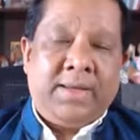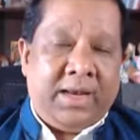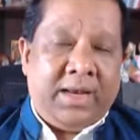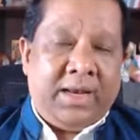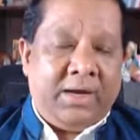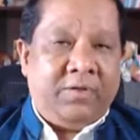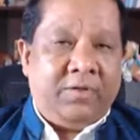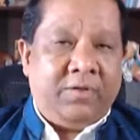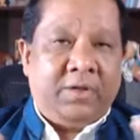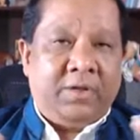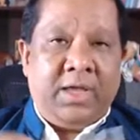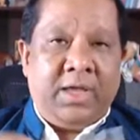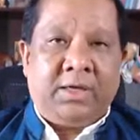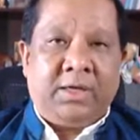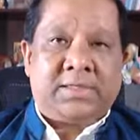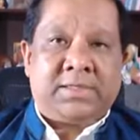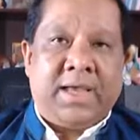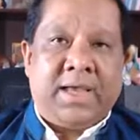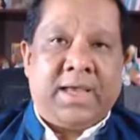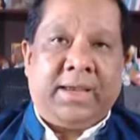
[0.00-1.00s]
And if the
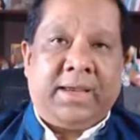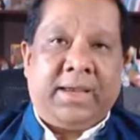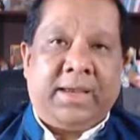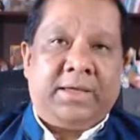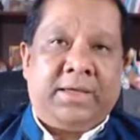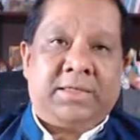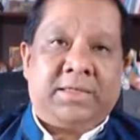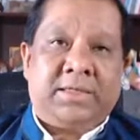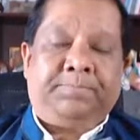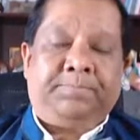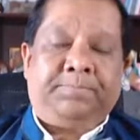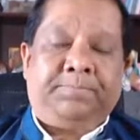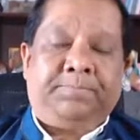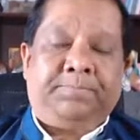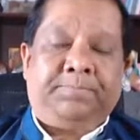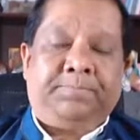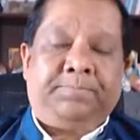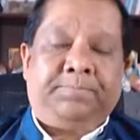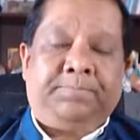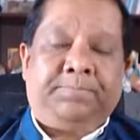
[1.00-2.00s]
thecal sac is
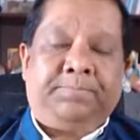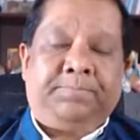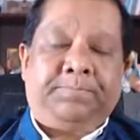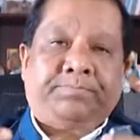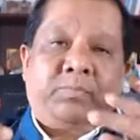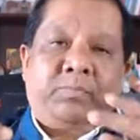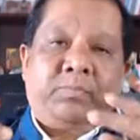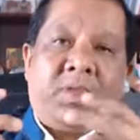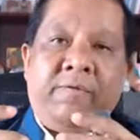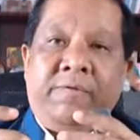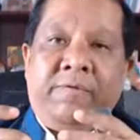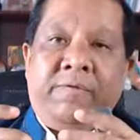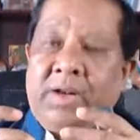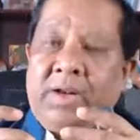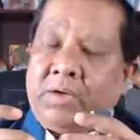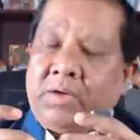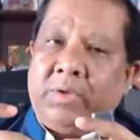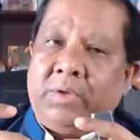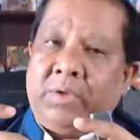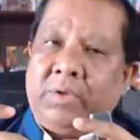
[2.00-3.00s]
filled